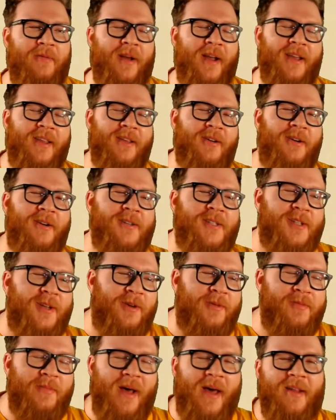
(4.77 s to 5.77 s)
Regular
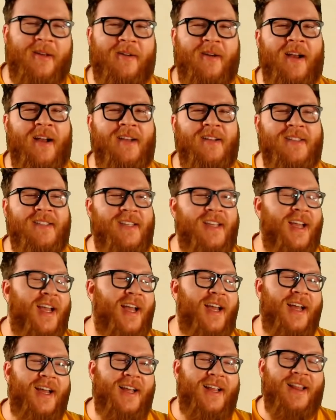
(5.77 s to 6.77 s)
Hearthstone, Battlegrounds.
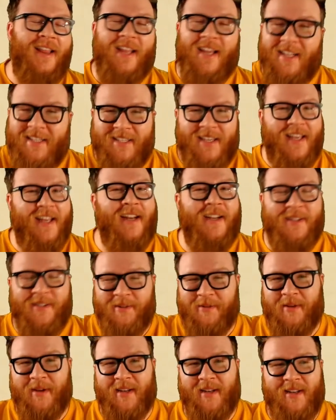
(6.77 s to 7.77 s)
Let's get
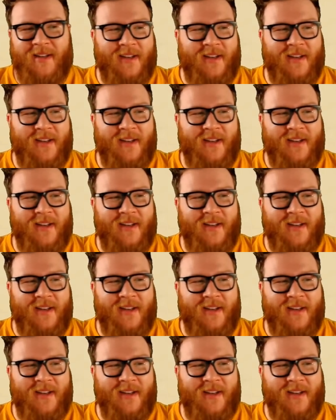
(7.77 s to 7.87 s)
into it.